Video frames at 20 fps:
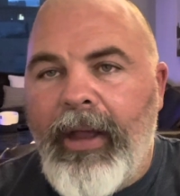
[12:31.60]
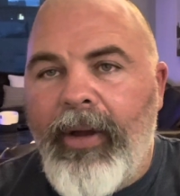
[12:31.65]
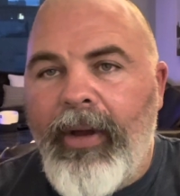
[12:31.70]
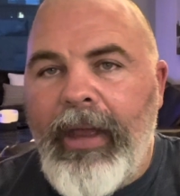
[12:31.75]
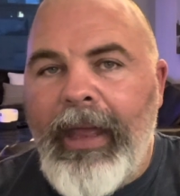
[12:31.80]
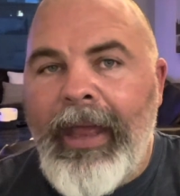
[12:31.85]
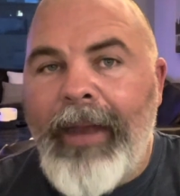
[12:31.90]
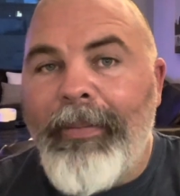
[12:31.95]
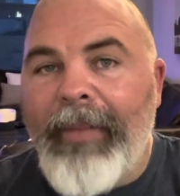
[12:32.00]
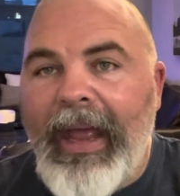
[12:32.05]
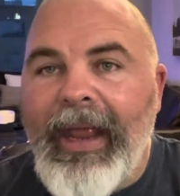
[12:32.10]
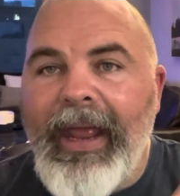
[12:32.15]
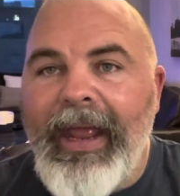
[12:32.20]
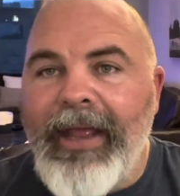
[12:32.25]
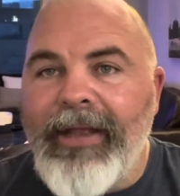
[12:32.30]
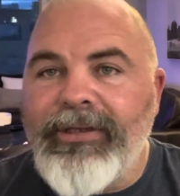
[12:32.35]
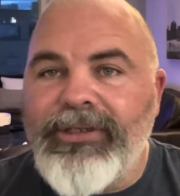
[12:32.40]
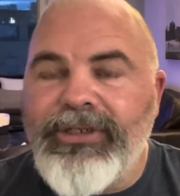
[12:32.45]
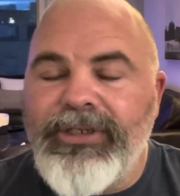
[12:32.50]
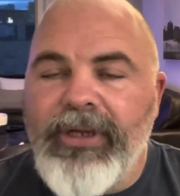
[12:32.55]
at my
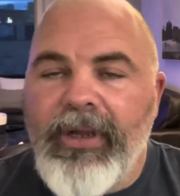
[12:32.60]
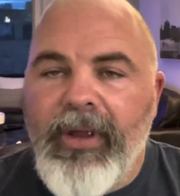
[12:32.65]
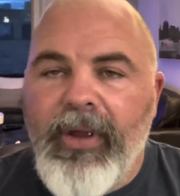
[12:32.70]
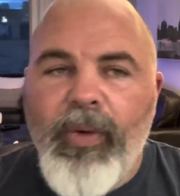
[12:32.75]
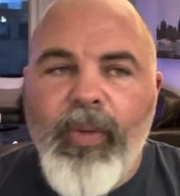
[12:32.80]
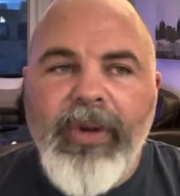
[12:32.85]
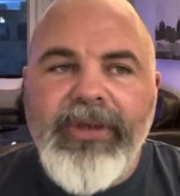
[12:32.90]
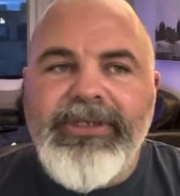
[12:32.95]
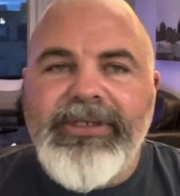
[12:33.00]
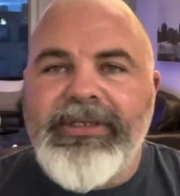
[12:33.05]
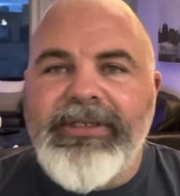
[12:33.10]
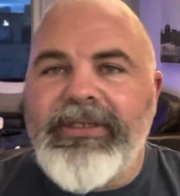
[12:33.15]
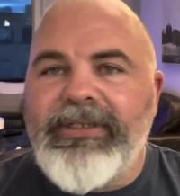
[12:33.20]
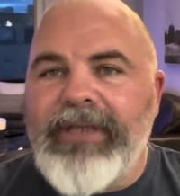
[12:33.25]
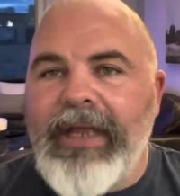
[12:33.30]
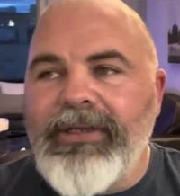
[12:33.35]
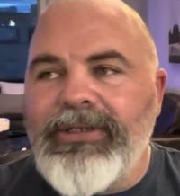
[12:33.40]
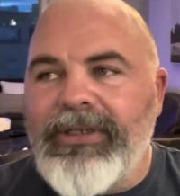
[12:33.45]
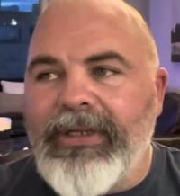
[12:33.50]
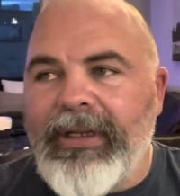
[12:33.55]
age, which is
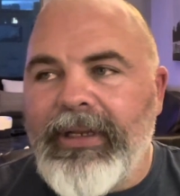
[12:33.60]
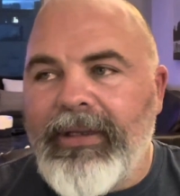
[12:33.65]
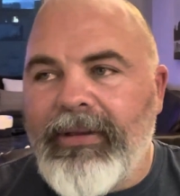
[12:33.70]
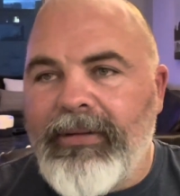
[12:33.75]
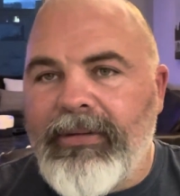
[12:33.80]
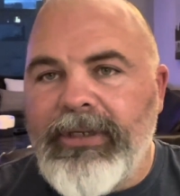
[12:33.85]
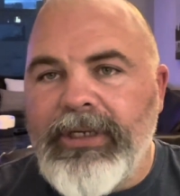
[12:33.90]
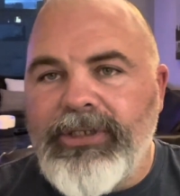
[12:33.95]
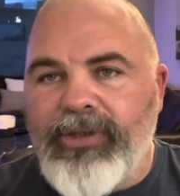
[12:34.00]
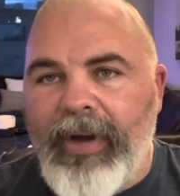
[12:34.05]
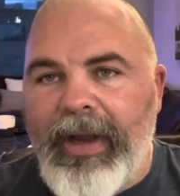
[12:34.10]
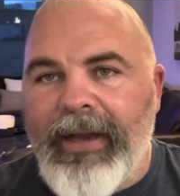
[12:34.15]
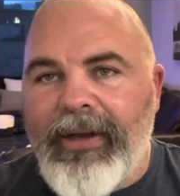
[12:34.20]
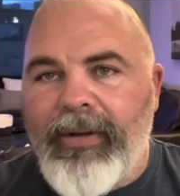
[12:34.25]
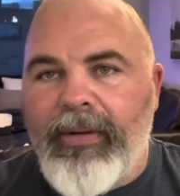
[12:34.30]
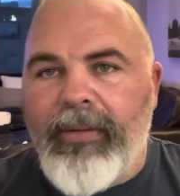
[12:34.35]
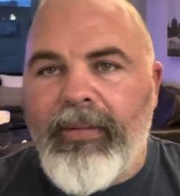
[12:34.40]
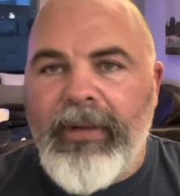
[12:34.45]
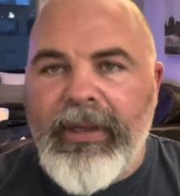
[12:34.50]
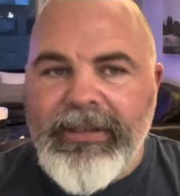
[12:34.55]
essentially just trying
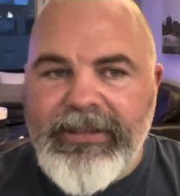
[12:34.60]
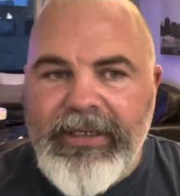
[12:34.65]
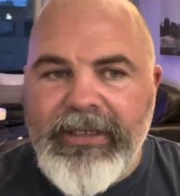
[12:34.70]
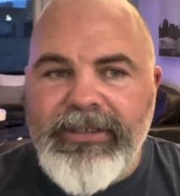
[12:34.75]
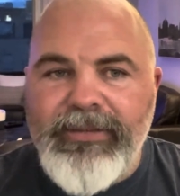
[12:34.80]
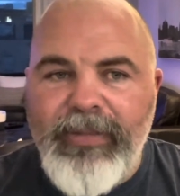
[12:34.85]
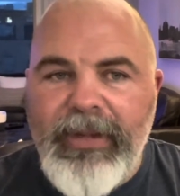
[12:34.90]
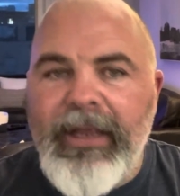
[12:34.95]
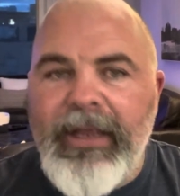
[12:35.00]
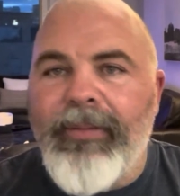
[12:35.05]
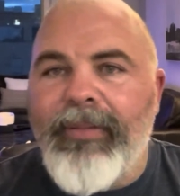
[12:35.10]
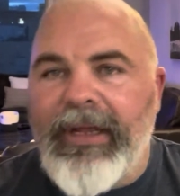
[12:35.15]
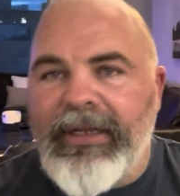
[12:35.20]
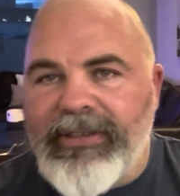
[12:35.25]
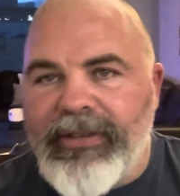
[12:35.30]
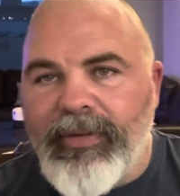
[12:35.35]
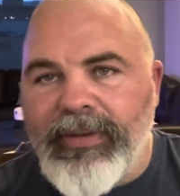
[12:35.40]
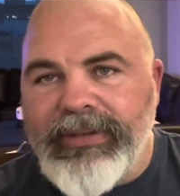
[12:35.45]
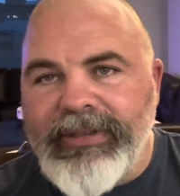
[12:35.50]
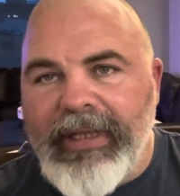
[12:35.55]
to assist me in my
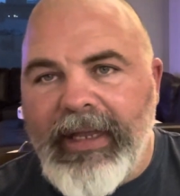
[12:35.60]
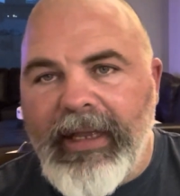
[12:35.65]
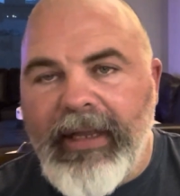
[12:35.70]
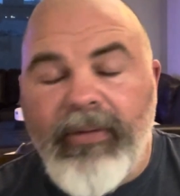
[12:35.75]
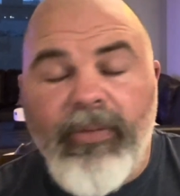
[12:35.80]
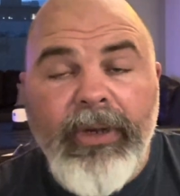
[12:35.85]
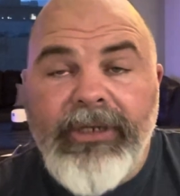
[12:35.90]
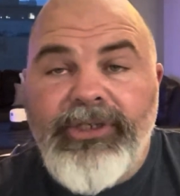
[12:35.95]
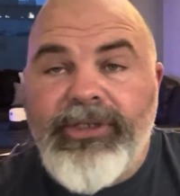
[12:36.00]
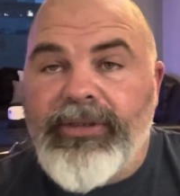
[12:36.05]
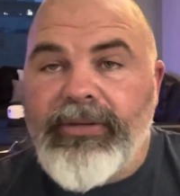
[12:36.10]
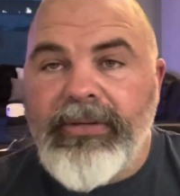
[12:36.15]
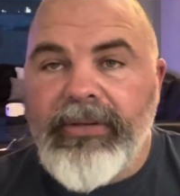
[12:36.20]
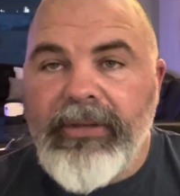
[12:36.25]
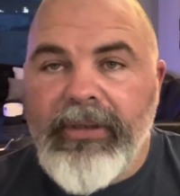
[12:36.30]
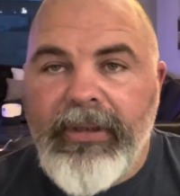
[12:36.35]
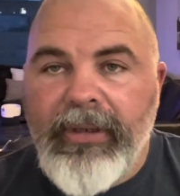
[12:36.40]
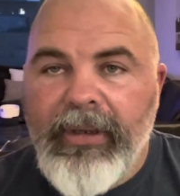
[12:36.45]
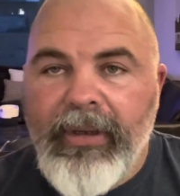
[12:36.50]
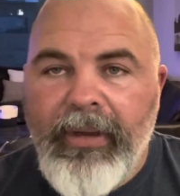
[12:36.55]
suicide, which
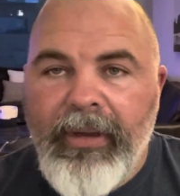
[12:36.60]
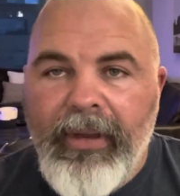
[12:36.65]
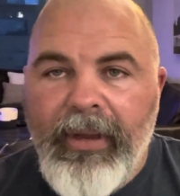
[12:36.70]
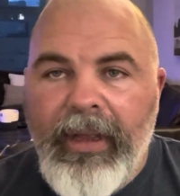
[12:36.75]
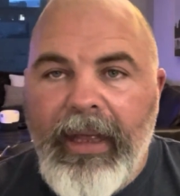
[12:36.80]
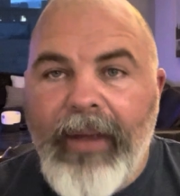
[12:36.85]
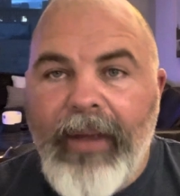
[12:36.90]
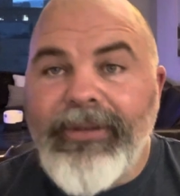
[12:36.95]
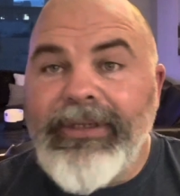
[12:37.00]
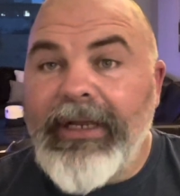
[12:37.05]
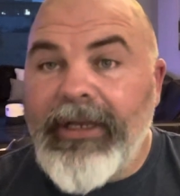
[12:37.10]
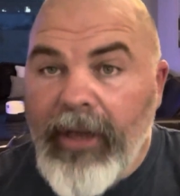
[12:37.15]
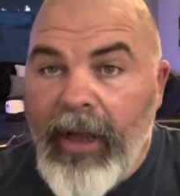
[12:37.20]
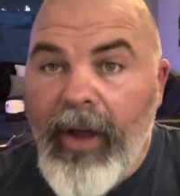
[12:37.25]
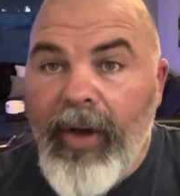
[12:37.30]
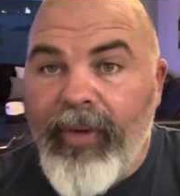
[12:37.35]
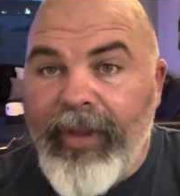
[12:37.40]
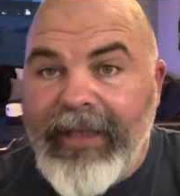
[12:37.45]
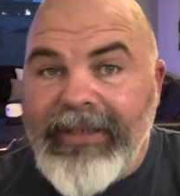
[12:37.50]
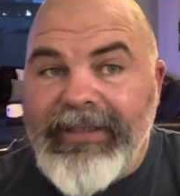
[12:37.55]
I was like,
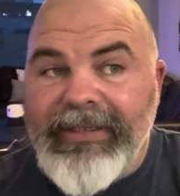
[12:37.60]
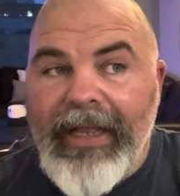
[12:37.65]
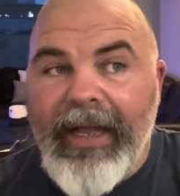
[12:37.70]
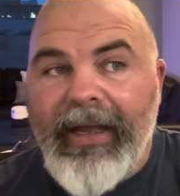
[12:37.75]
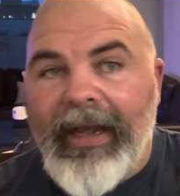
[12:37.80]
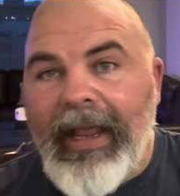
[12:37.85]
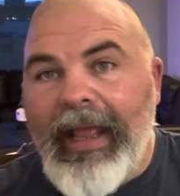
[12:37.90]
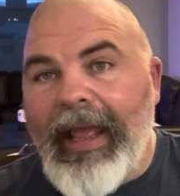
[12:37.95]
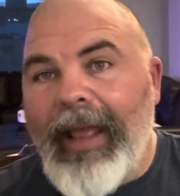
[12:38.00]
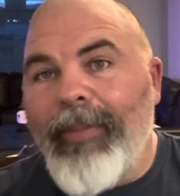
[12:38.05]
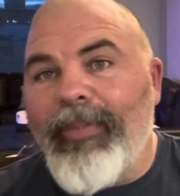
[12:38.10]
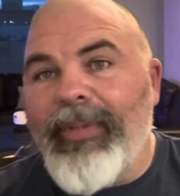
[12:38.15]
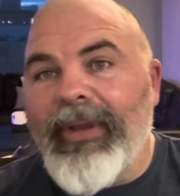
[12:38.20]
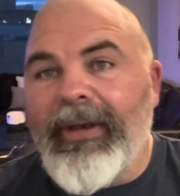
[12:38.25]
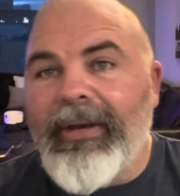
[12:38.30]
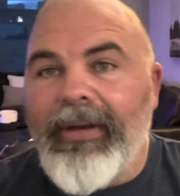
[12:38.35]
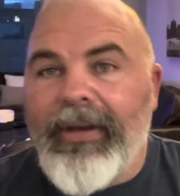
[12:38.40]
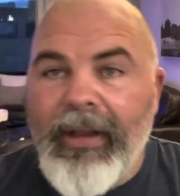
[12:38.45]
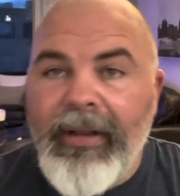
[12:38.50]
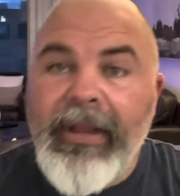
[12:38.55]
no, that's not gonna happen.
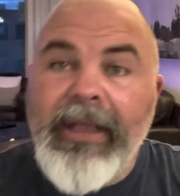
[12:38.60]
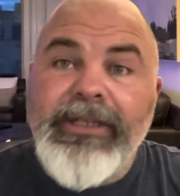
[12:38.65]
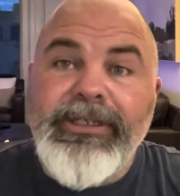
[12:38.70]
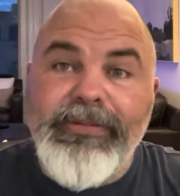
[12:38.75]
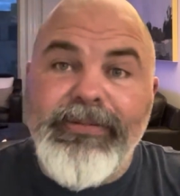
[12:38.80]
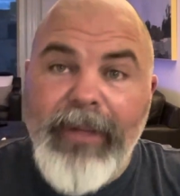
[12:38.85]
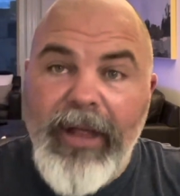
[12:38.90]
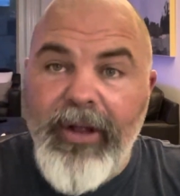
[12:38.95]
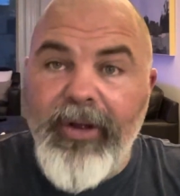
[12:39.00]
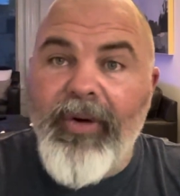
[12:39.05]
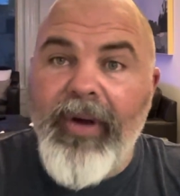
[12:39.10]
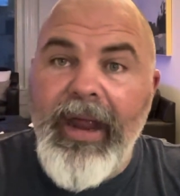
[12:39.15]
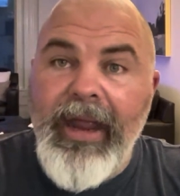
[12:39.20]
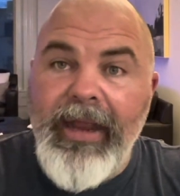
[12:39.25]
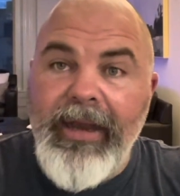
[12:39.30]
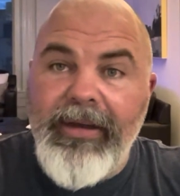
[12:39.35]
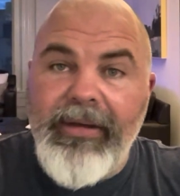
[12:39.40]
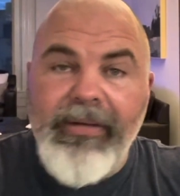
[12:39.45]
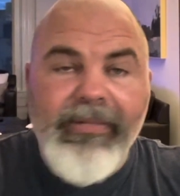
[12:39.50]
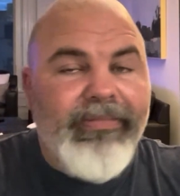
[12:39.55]
They smell
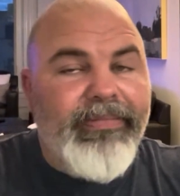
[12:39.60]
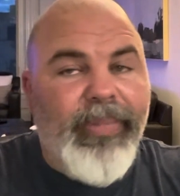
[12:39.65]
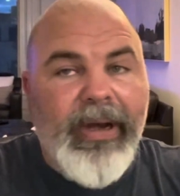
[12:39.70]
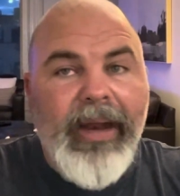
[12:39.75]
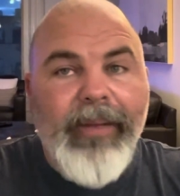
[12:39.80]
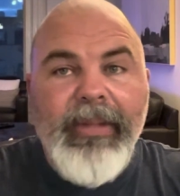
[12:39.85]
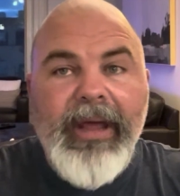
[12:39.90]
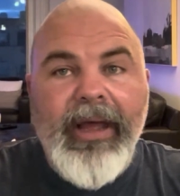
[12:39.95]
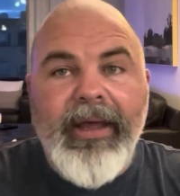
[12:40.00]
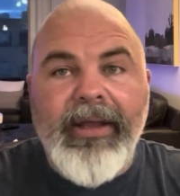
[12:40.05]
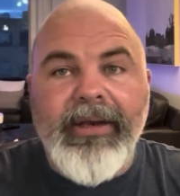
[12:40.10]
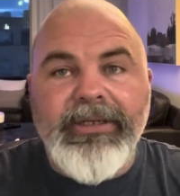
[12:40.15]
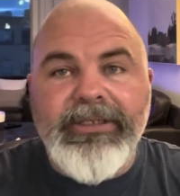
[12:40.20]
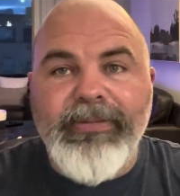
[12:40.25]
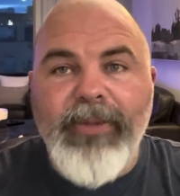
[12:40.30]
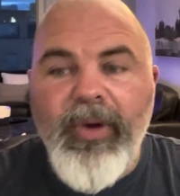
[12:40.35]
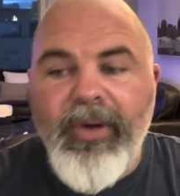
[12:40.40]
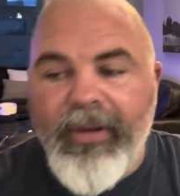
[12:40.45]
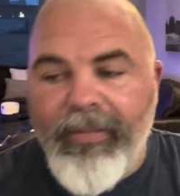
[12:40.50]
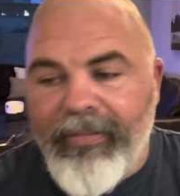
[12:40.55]
great, but I'm not gonna
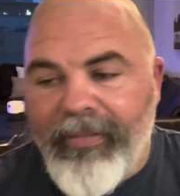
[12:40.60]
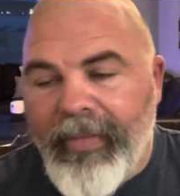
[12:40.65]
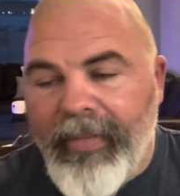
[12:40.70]
smoke them.